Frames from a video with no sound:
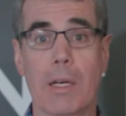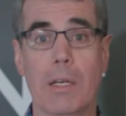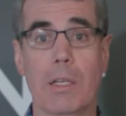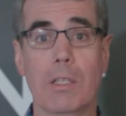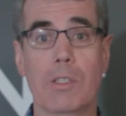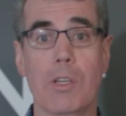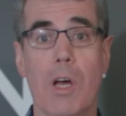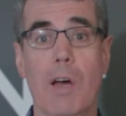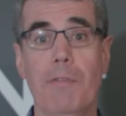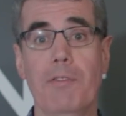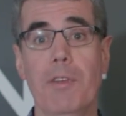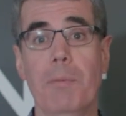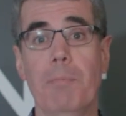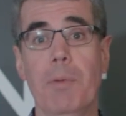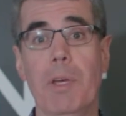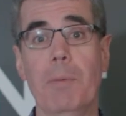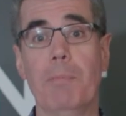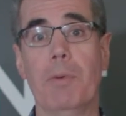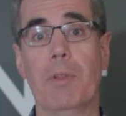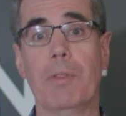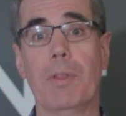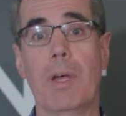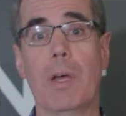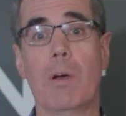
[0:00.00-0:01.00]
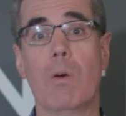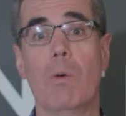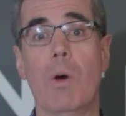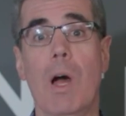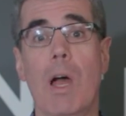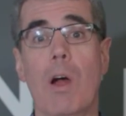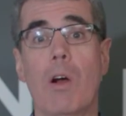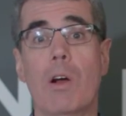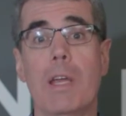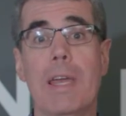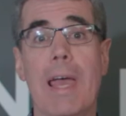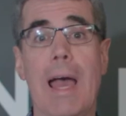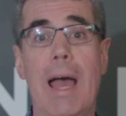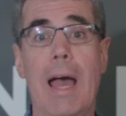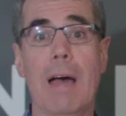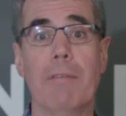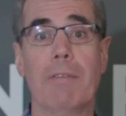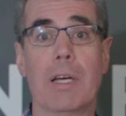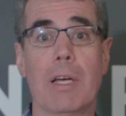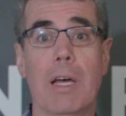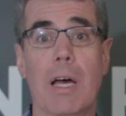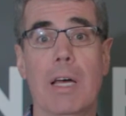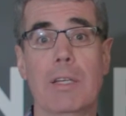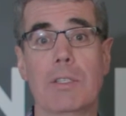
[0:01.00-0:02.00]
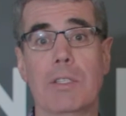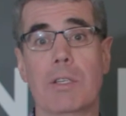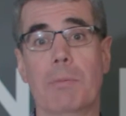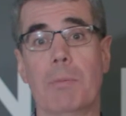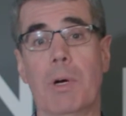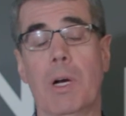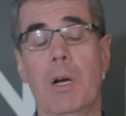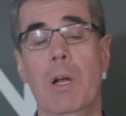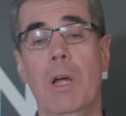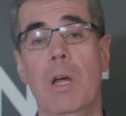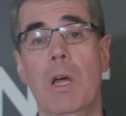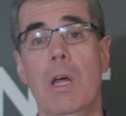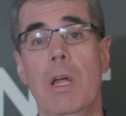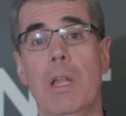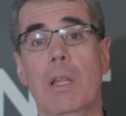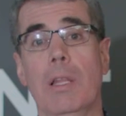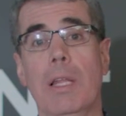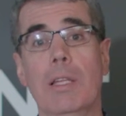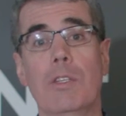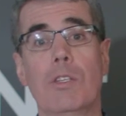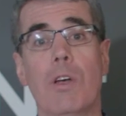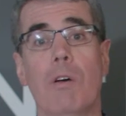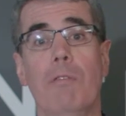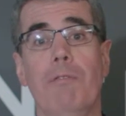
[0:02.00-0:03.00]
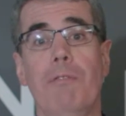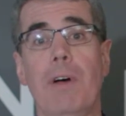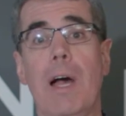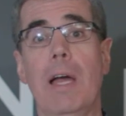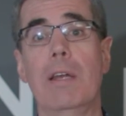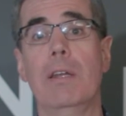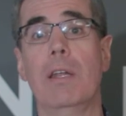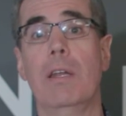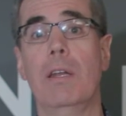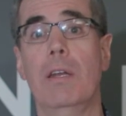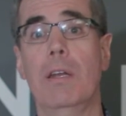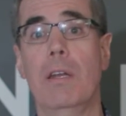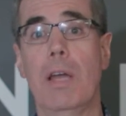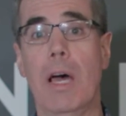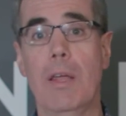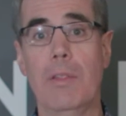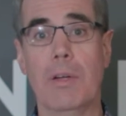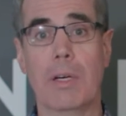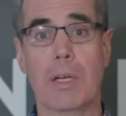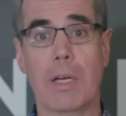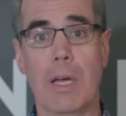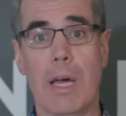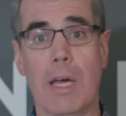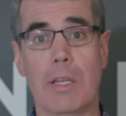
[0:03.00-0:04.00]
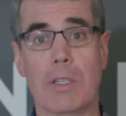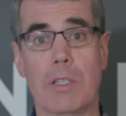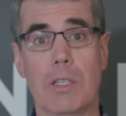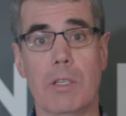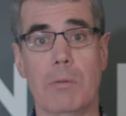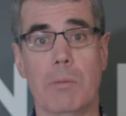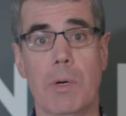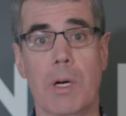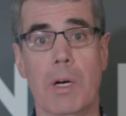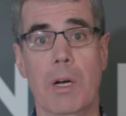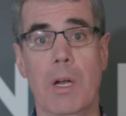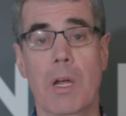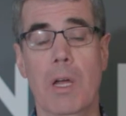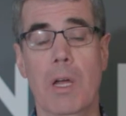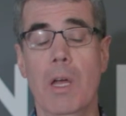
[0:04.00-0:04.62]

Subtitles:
Because often people think, I already have a customer, let's go find another customer.